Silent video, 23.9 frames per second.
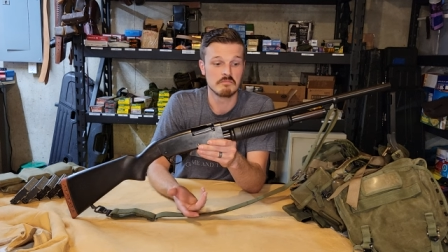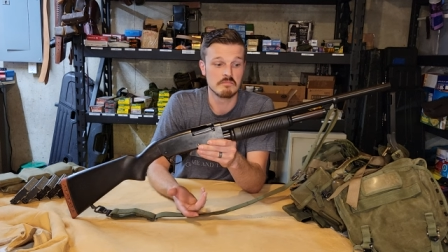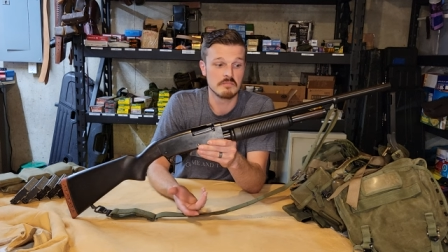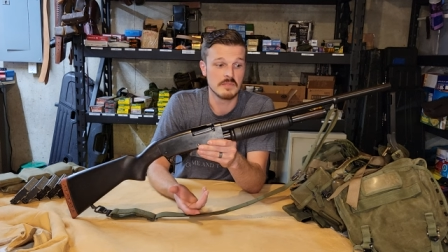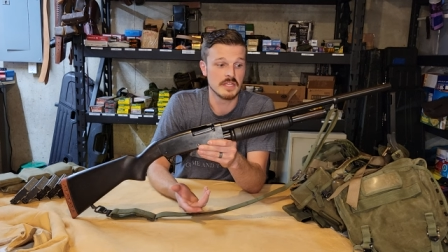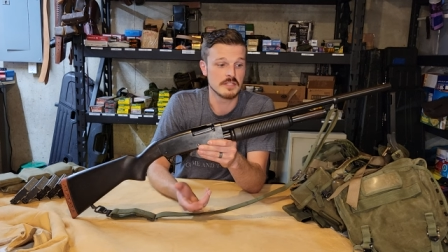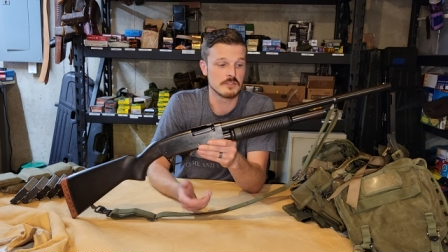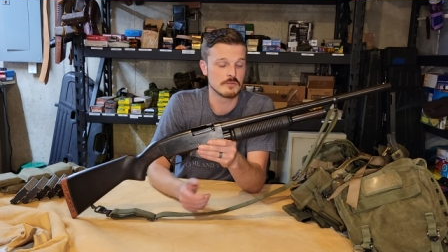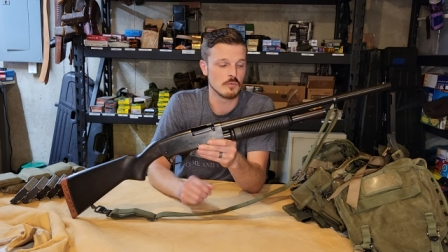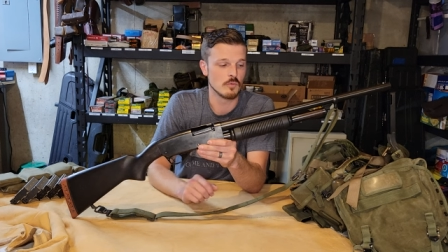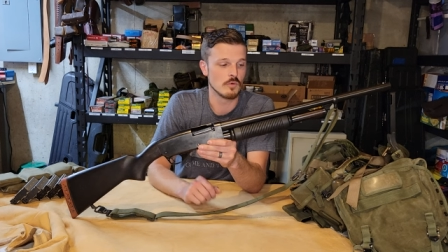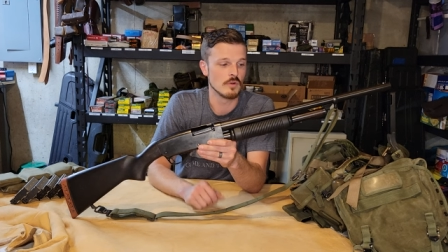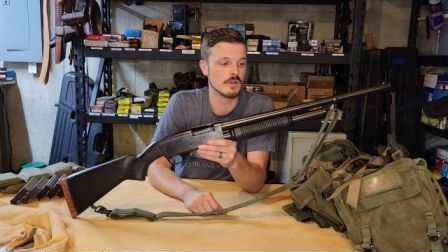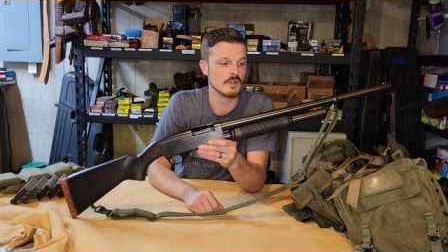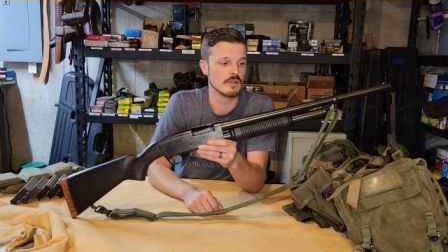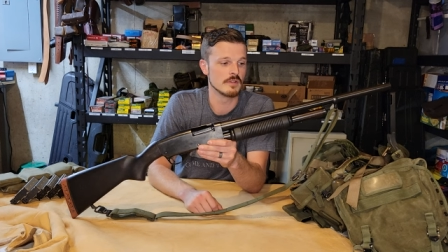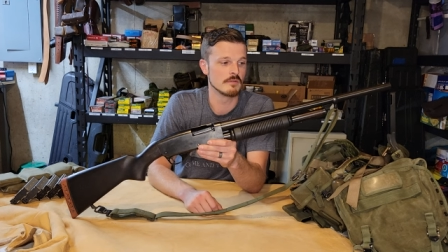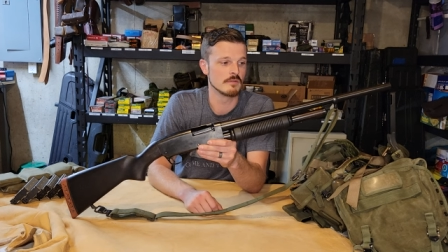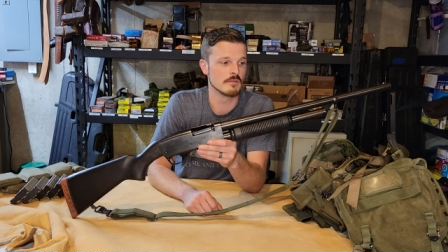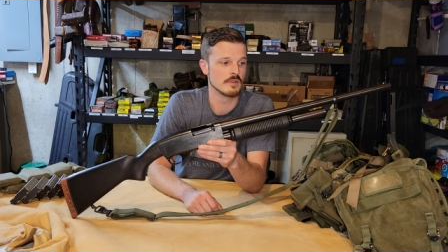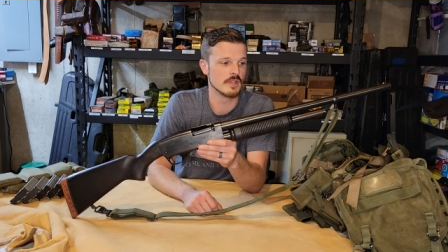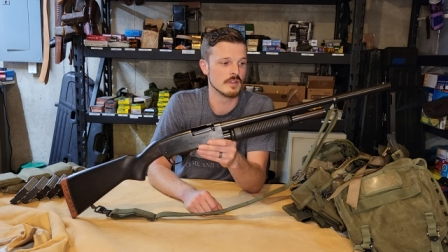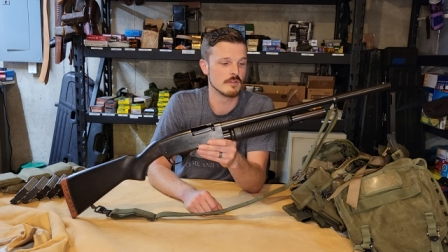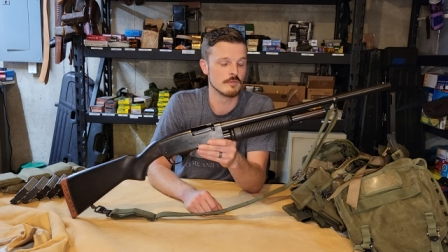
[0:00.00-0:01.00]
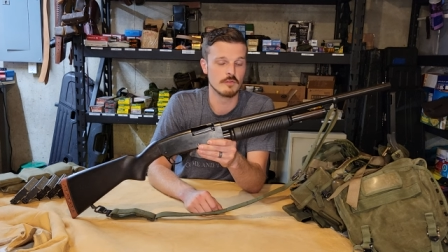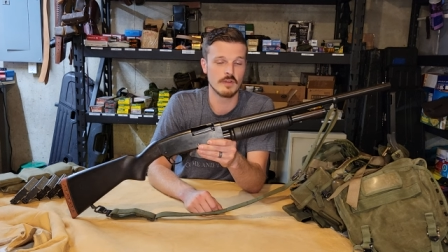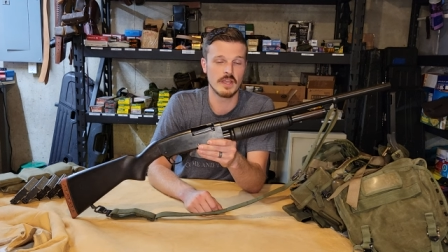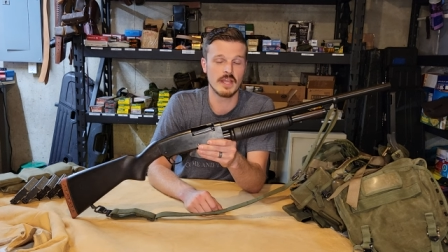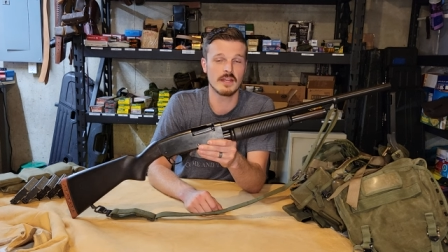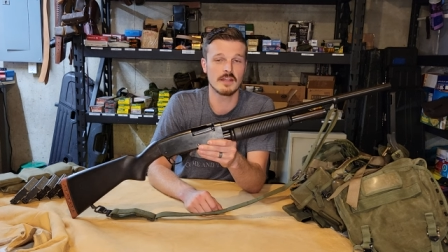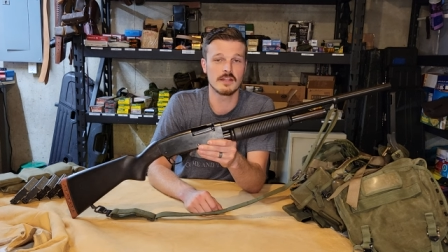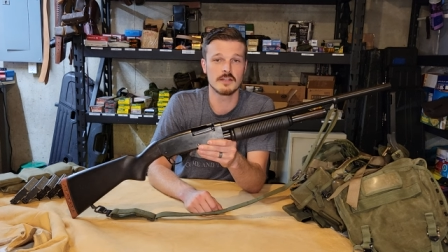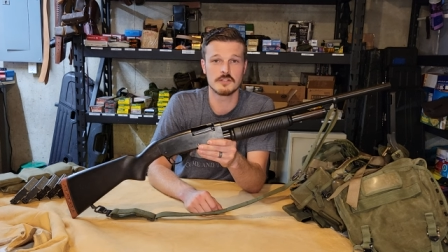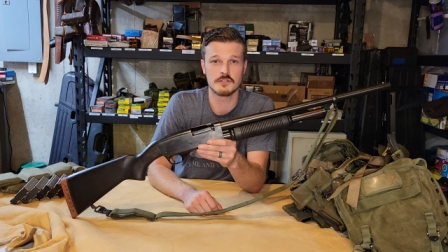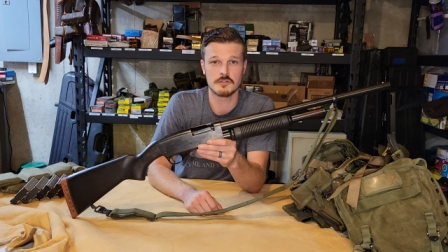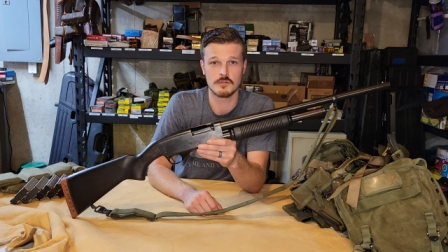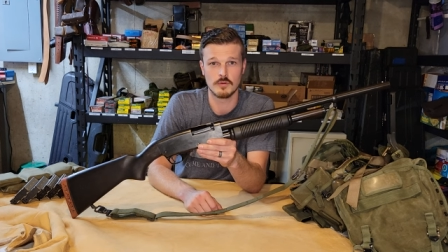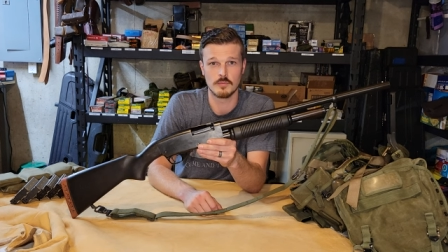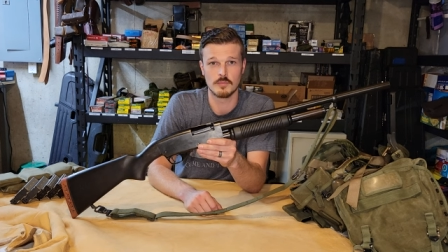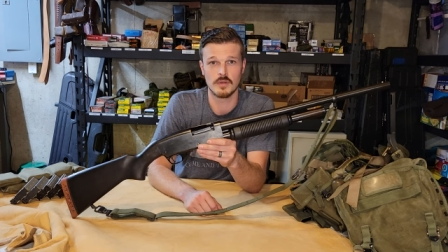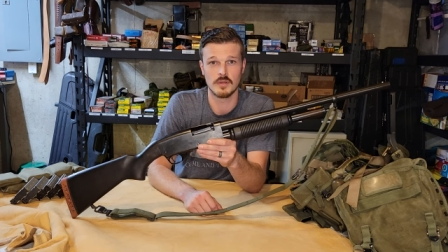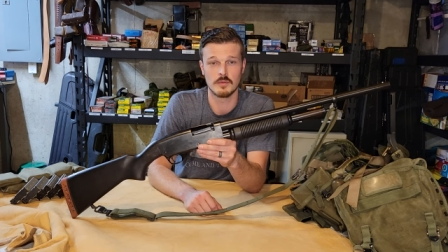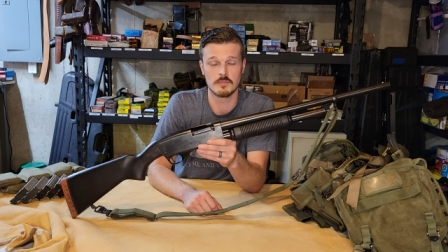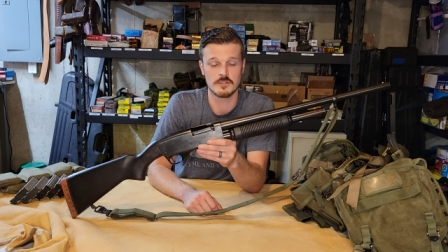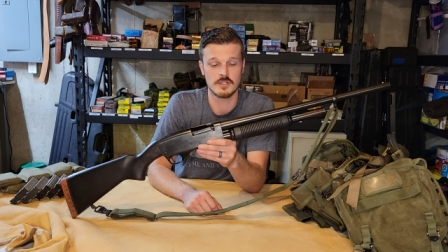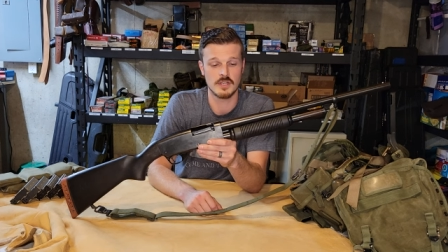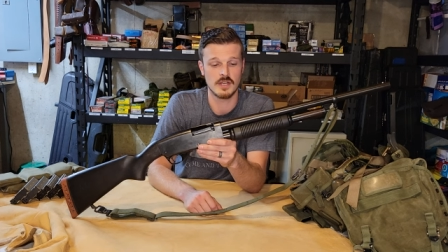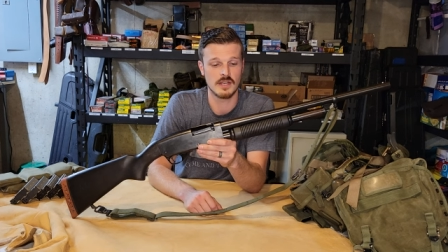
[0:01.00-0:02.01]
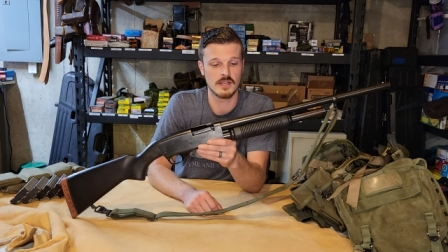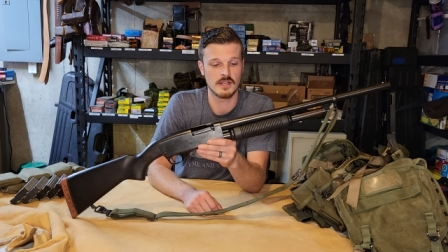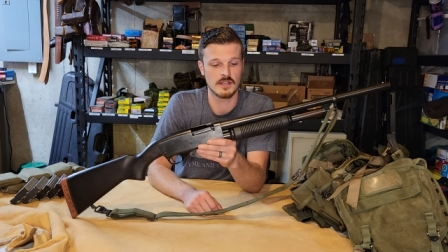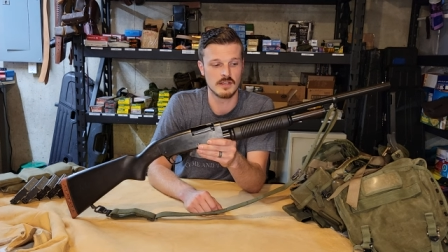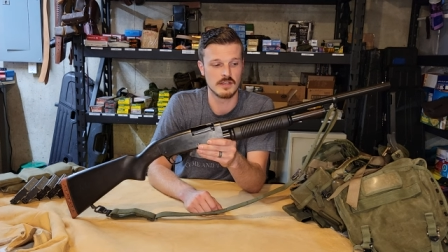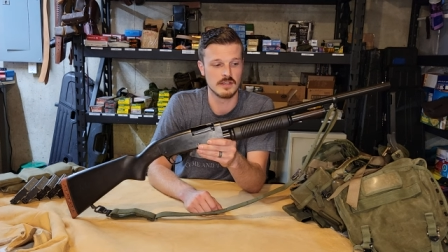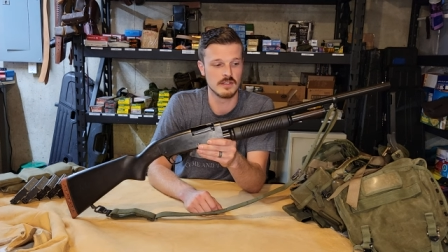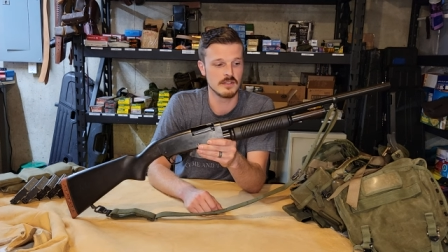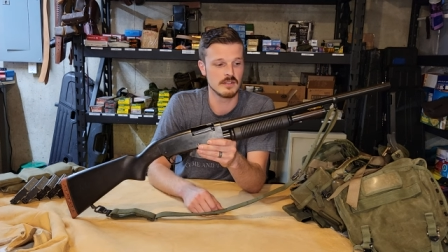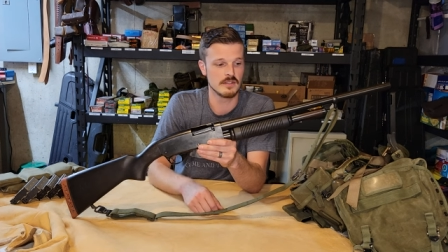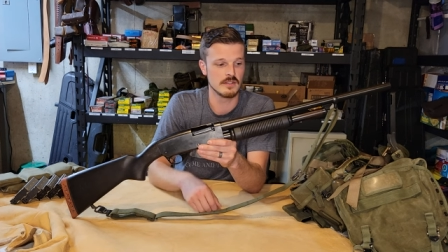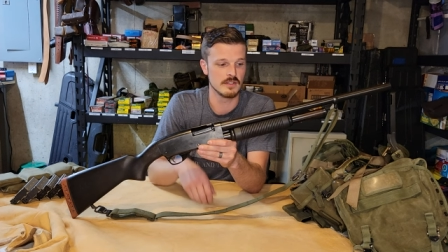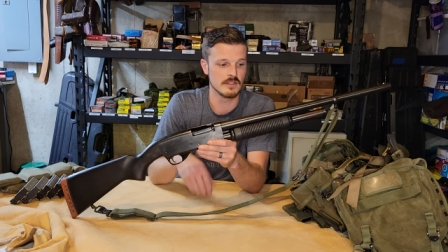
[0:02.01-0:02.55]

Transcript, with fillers: that's one advantage to a pump shotgun